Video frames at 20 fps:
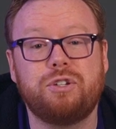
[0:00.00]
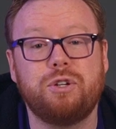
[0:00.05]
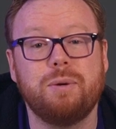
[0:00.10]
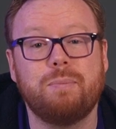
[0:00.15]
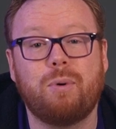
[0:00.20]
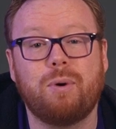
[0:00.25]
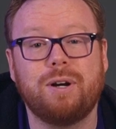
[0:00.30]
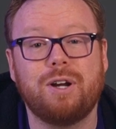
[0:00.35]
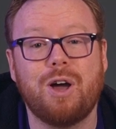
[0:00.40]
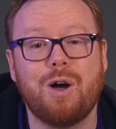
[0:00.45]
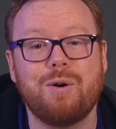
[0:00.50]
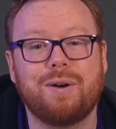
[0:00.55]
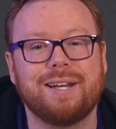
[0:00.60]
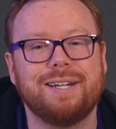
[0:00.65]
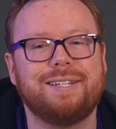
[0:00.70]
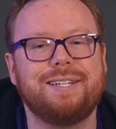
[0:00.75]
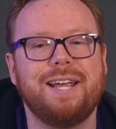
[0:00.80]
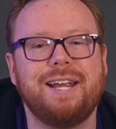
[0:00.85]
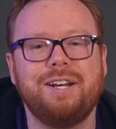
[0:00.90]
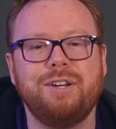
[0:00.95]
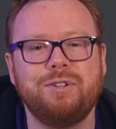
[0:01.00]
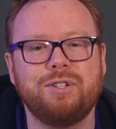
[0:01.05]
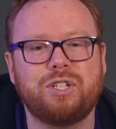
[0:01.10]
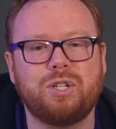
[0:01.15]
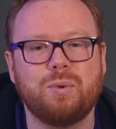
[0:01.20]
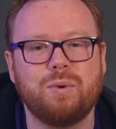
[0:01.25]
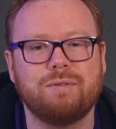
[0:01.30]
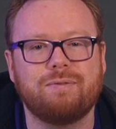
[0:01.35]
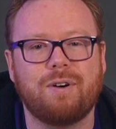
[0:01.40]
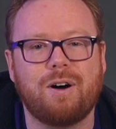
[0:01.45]
2.0 continues
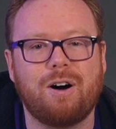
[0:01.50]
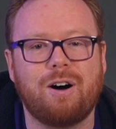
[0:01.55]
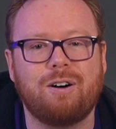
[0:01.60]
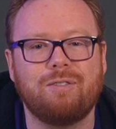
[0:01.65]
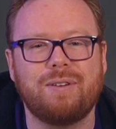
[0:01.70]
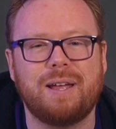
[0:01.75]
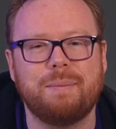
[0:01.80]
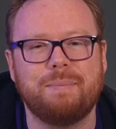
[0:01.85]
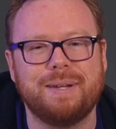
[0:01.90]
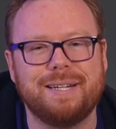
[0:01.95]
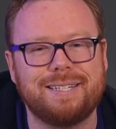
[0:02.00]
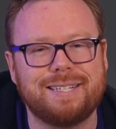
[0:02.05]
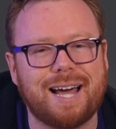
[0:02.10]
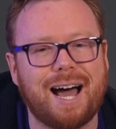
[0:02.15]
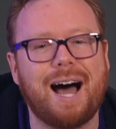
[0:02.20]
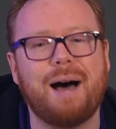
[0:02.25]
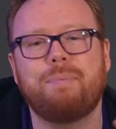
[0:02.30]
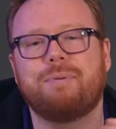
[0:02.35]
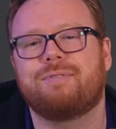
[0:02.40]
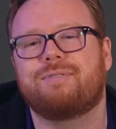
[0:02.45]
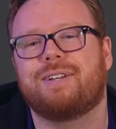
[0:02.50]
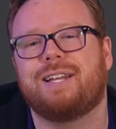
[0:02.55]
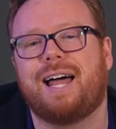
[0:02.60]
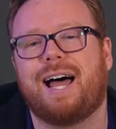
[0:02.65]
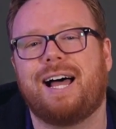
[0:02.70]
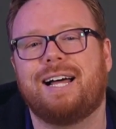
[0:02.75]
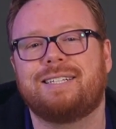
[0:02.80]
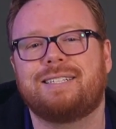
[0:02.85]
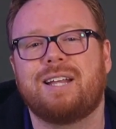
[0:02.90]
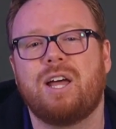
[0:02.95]
to evolve and be top of
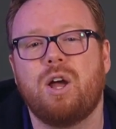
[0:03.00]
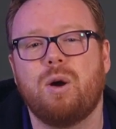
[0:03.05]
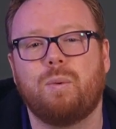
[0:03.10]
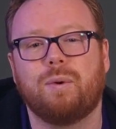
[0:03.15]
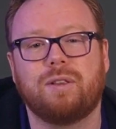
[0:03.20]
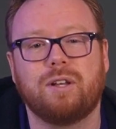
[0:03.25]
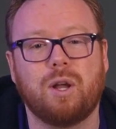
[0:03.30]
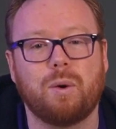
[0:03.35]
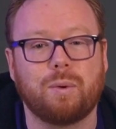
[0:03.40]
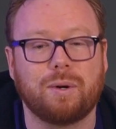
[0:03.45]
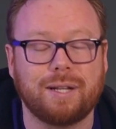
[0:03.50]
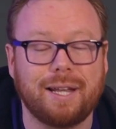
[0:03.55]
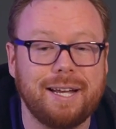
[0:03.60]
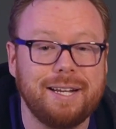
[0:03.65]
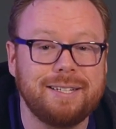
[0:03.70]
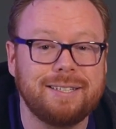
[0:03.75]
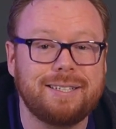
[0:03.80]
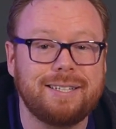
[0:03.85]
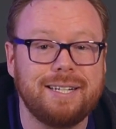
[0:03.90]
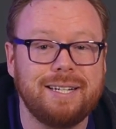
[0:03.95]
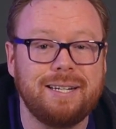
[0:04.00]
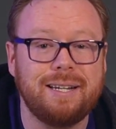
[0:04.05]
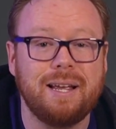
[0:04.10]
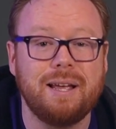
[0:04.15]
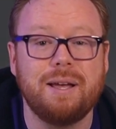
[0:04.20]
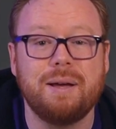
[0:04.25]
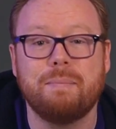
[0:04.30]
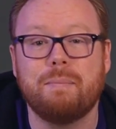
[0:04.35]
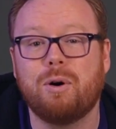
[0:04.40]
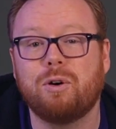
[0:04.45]
class with lower latency,
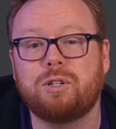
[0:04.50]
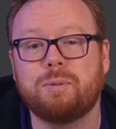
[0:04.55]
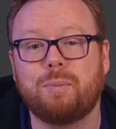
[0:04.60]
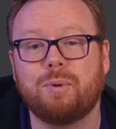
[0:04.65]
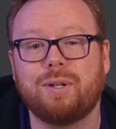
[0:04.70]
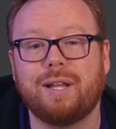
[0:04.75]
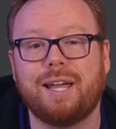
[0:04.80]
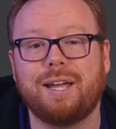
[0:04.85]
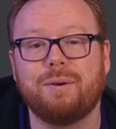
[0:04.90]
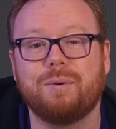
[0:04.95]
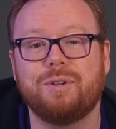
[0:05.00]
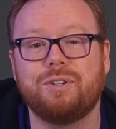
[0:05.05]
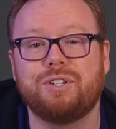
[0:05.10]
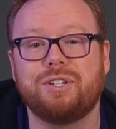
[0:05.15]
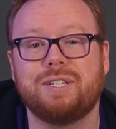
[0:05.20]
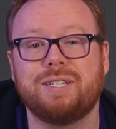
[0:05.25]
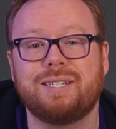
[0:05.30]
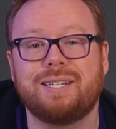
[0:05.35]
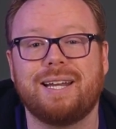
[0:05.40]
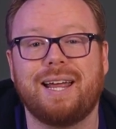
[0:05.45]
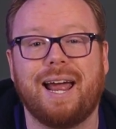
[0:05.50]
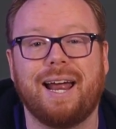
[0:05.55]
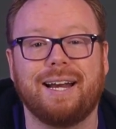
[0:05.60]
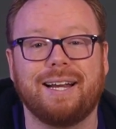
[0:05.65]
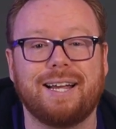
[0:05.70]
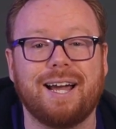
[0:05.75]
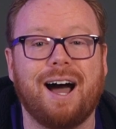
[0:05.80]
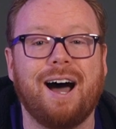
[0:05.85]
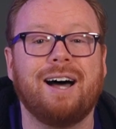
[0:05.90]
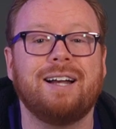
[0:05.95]
multiple languages,
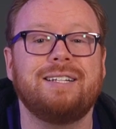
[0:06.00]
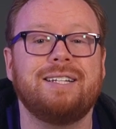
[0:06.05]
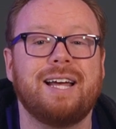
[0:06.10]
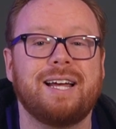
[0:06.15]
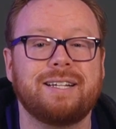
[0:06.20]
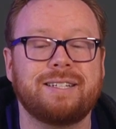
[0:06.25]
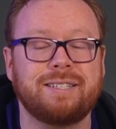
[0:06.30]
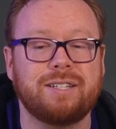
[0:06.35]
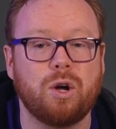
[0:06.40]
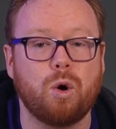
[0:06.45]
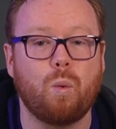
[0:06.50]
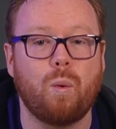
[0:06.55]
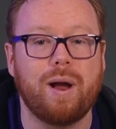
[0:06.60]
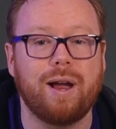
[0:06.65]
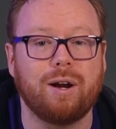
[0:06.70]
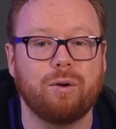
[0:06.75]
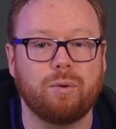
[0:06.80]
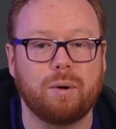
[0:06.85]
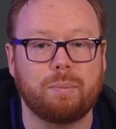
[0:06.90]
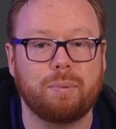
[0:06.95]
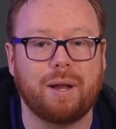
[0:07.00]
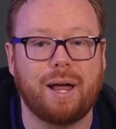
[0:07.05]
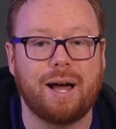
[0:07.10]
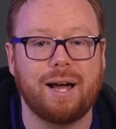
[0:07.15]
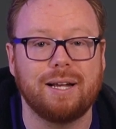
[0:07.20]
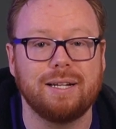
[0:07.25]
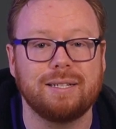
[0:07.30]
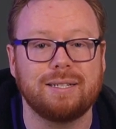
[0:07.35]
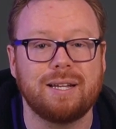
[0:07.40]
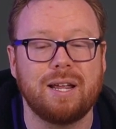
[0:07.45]
and context aware
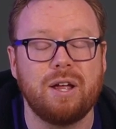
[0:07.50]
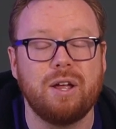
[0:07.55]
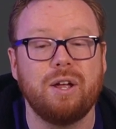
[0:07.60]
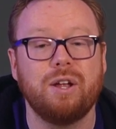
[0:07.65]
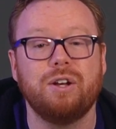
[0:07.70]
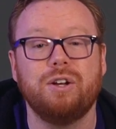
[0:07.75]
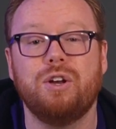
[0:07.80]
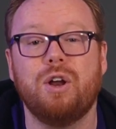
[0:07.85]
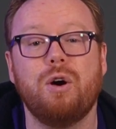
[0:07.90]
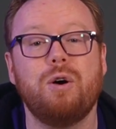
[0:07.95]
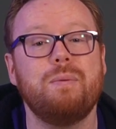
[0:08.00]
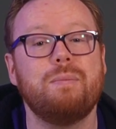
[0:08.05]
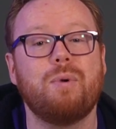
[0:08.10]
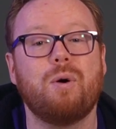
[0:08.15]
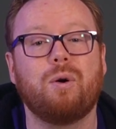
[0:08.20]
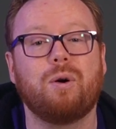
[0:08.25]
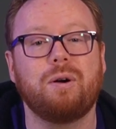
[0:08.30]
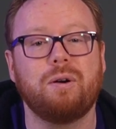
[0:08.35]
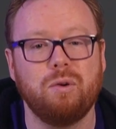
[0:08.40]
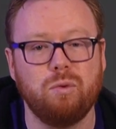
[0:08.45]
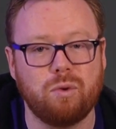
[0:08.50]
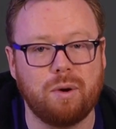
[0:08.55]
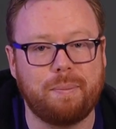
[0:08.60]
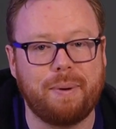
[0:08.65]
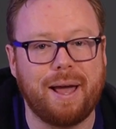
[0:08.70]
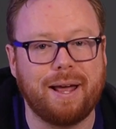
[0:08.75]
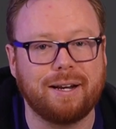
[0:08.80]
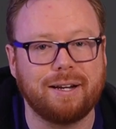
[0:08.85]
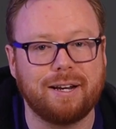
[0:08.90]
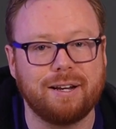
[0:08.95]
replies. No more
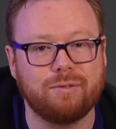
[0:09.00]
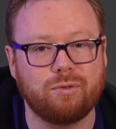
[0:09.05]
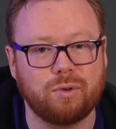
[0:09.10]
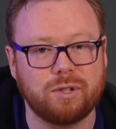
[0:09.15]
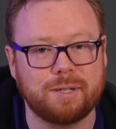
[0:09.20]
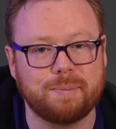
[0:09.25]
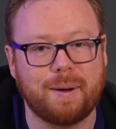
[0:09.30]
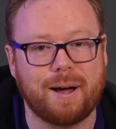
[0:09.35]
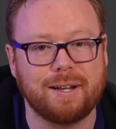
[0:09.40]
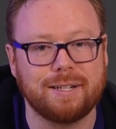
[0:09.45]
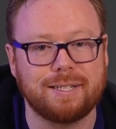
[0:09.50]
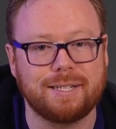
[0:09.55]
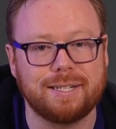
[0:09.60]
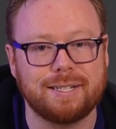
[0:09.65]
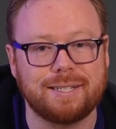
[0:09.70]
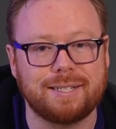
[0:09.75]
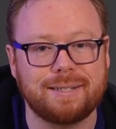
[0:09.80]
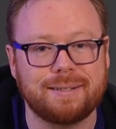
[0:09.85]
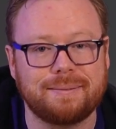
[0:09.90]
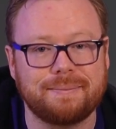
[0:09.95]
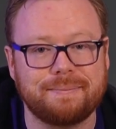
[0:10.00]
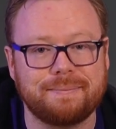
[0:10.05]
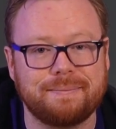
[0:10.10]
repetitive responses.